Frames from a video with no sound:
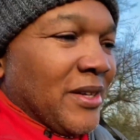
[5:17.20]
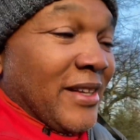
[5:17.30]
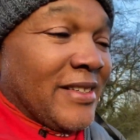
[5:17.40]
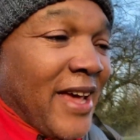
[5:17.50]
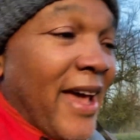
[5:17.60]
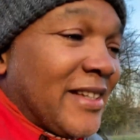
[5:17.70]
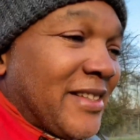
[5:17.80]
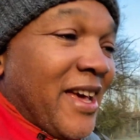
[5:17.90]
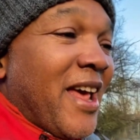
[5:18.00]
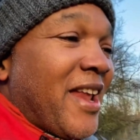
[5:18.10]

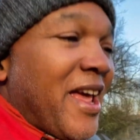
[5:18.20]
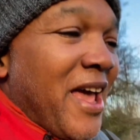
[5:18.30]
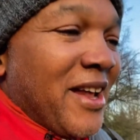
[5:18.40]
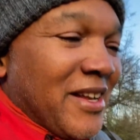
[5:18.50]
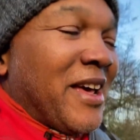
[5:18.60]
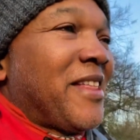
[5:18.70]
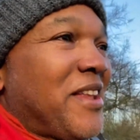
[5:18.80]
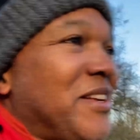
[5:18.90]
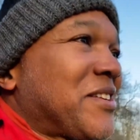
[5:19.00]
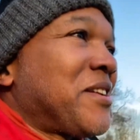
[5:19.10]
detects any hint
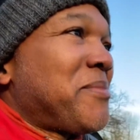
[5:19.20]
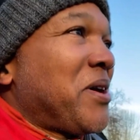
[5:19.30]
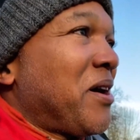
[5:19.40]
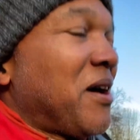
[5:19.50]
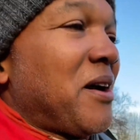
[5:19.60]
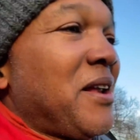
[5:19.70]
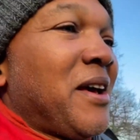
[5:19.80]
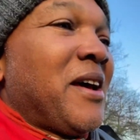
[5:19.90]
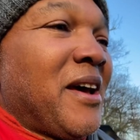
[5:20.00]
that it's going to be hard,